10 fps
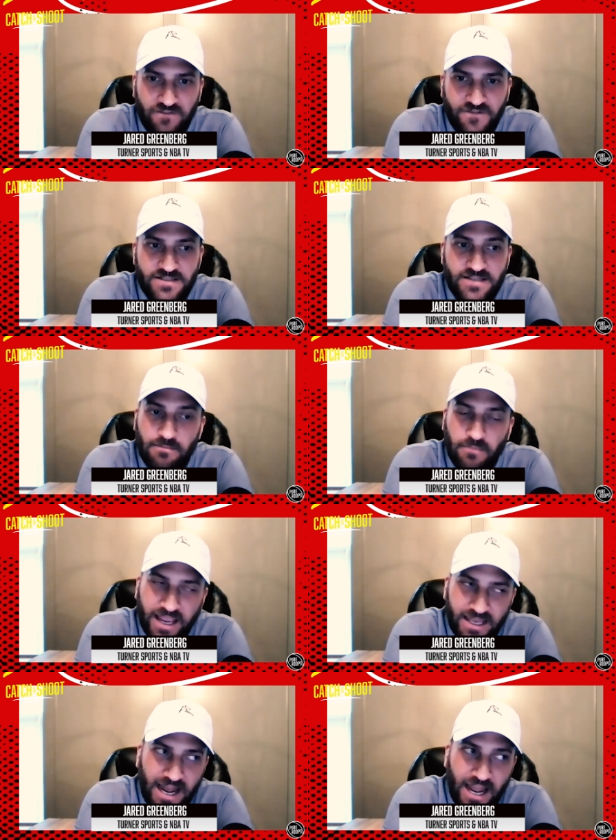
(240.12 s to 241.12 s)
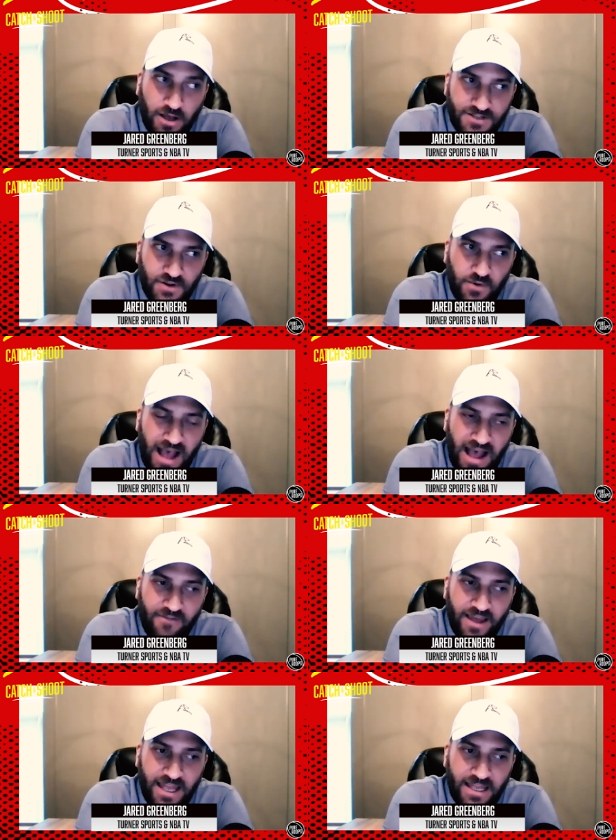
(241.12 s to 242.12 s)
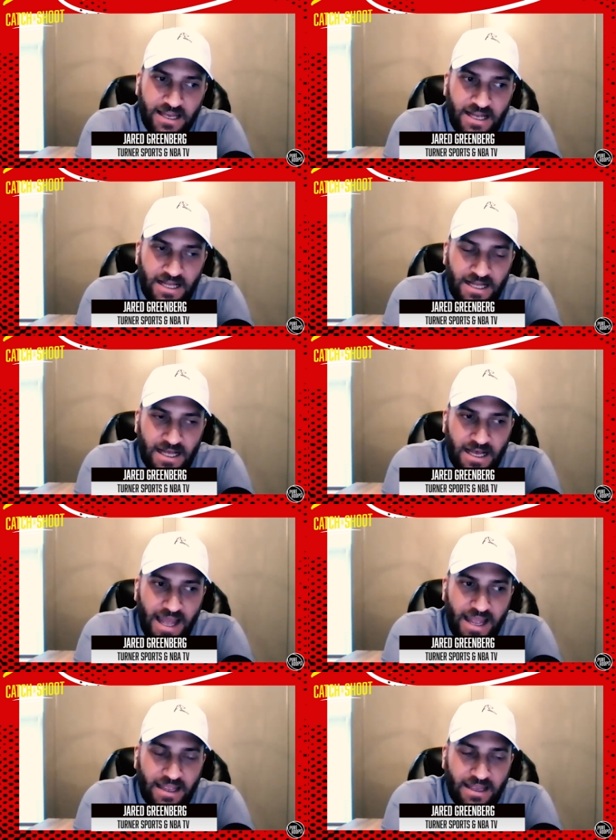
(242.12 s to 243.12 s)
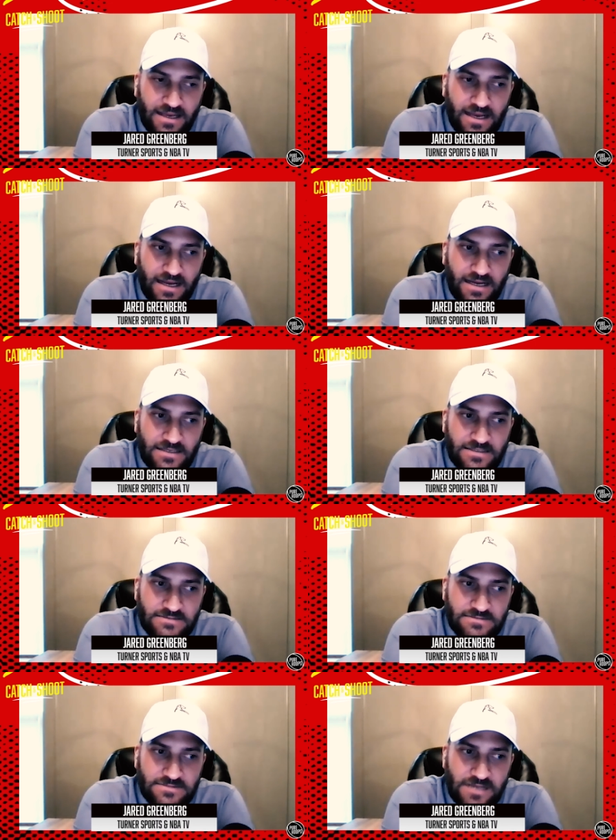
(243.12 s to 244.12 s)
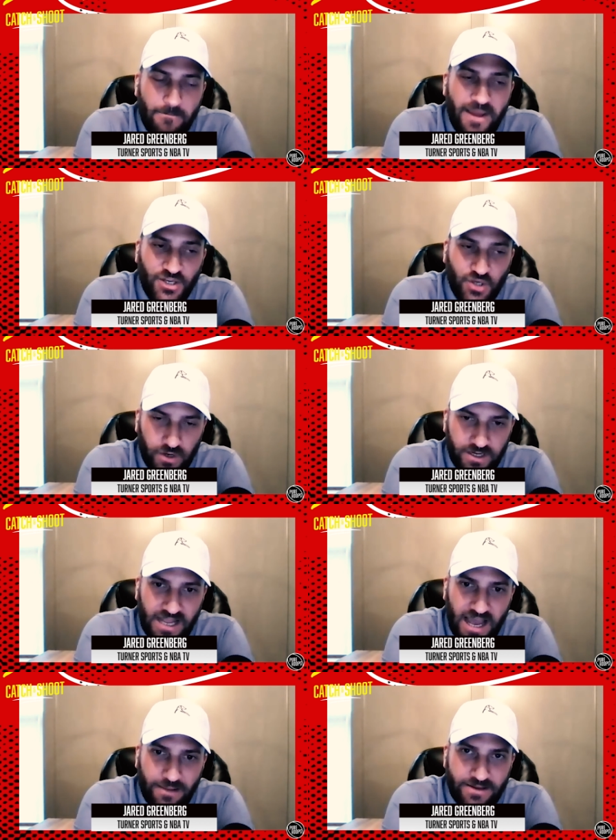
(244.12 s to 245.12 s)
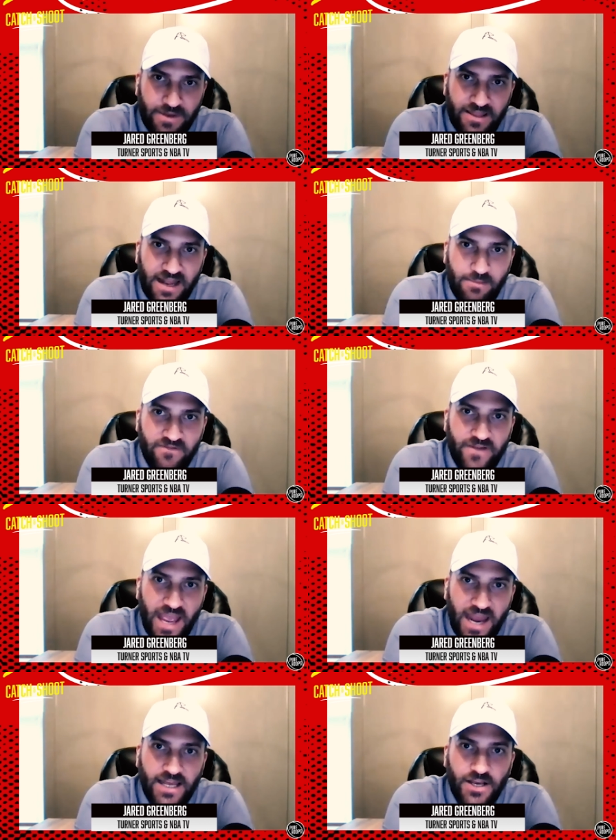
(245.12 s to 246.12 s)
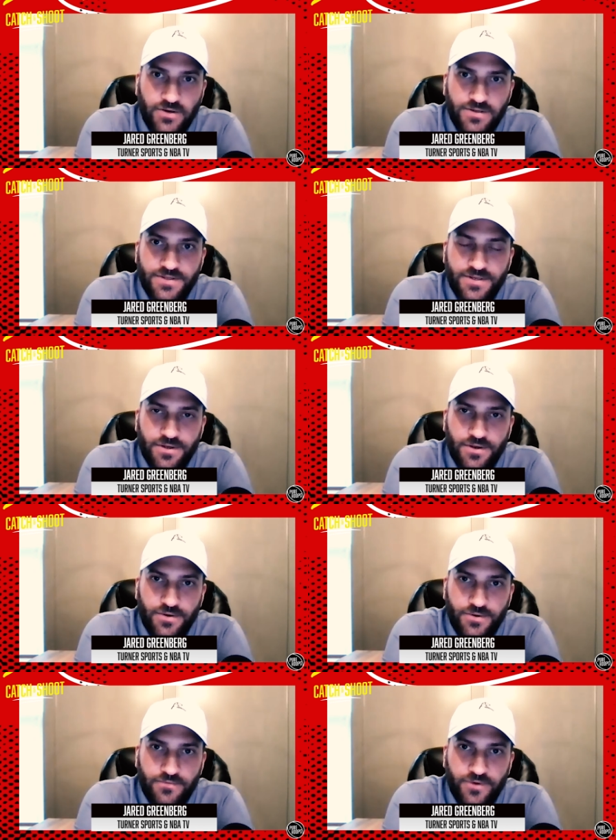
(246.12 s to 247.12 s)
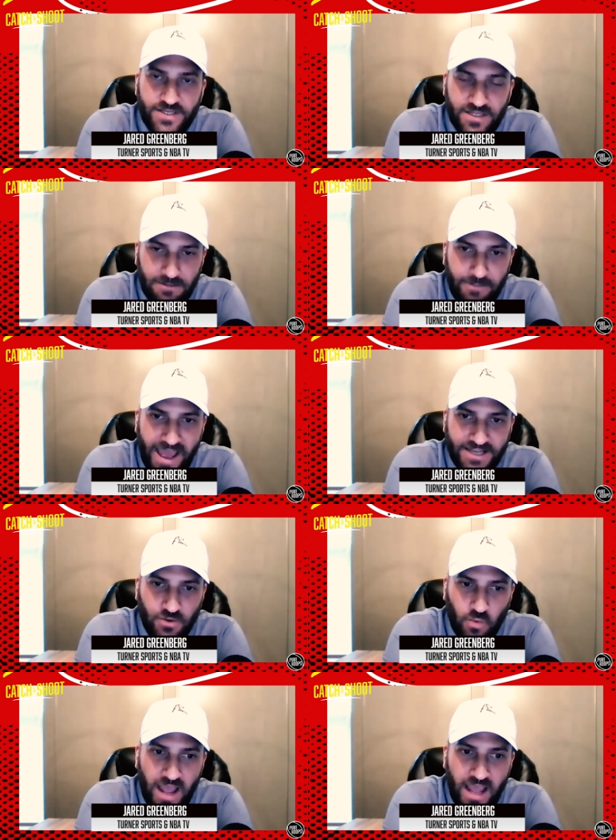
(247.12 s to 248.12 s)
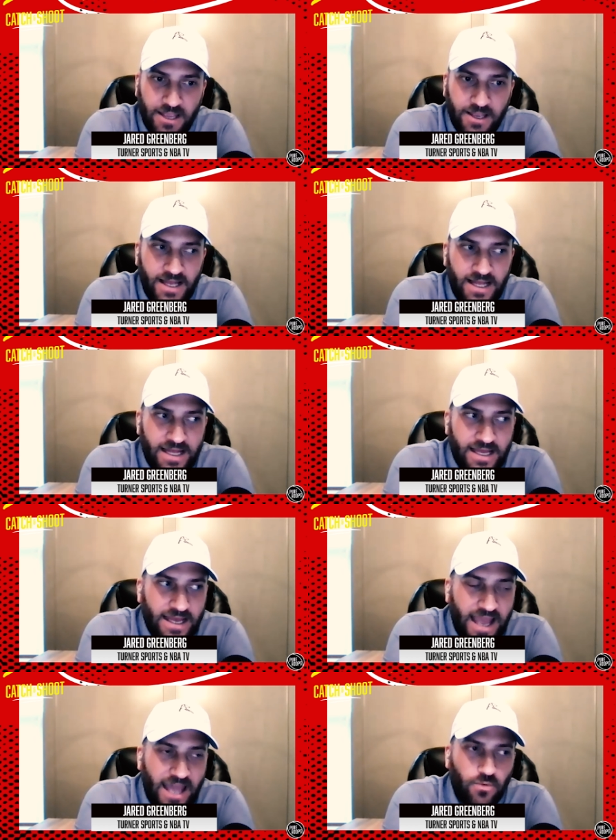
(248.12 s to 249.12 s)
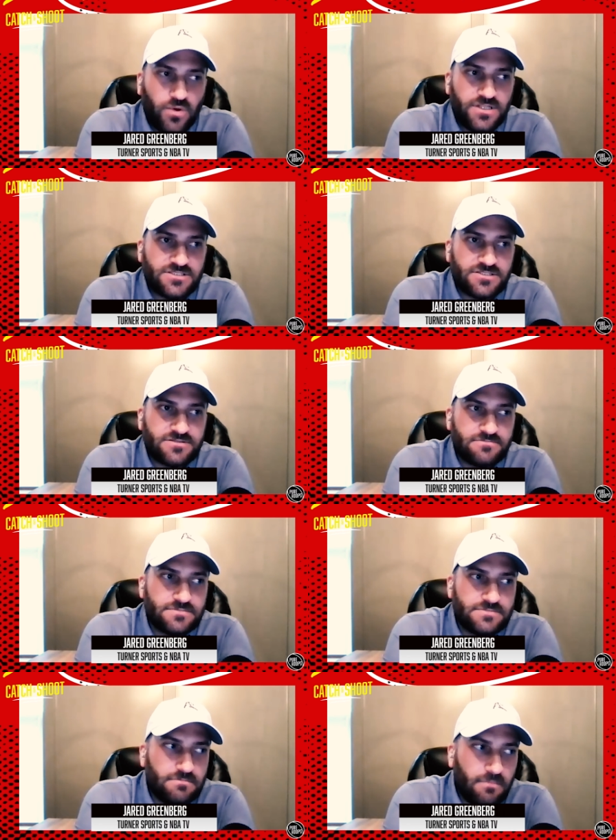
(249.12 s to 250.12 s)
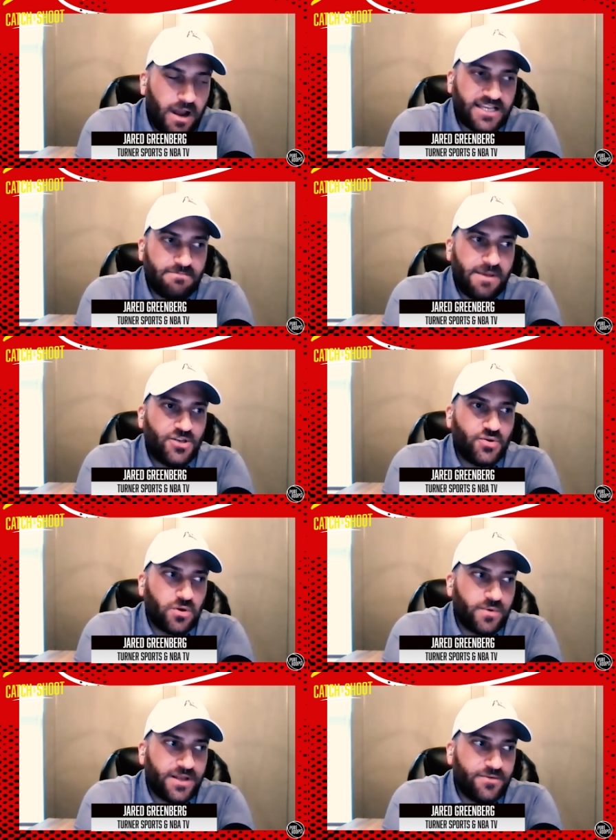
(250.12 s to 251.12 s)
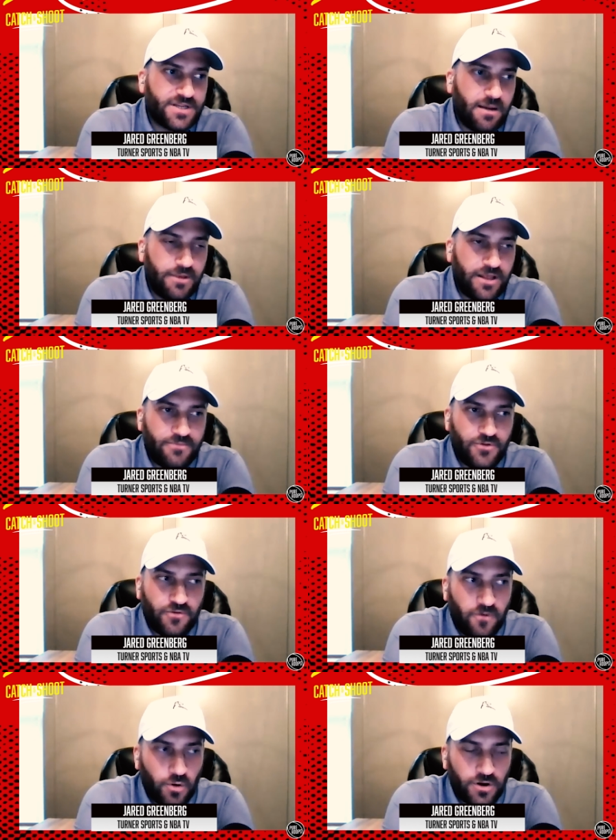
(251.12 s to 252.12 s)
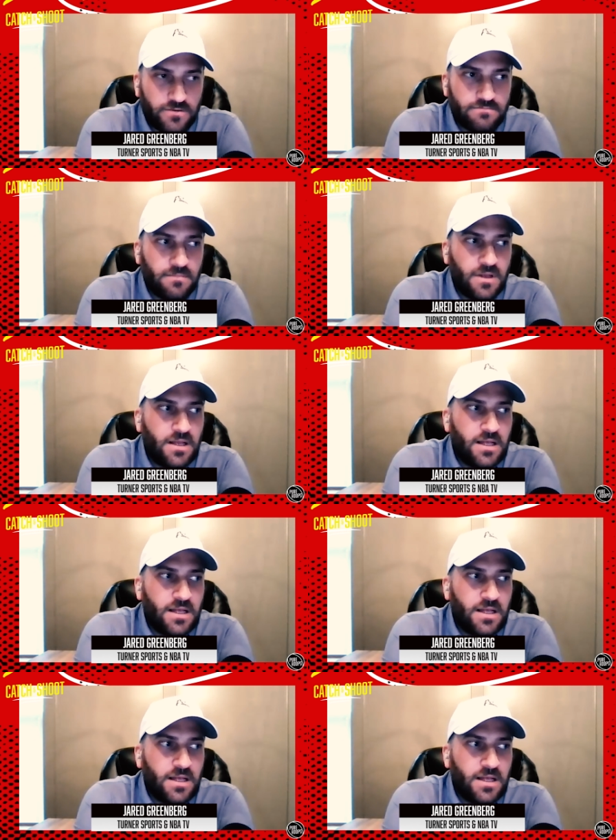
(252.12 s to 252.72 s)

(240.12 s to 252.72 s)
often. And Mike and I also have a a uh, a mentor in common by the name of Ed Ingles, who recently passed away. Ed was Mike's mentor when he was coming up through Fordham,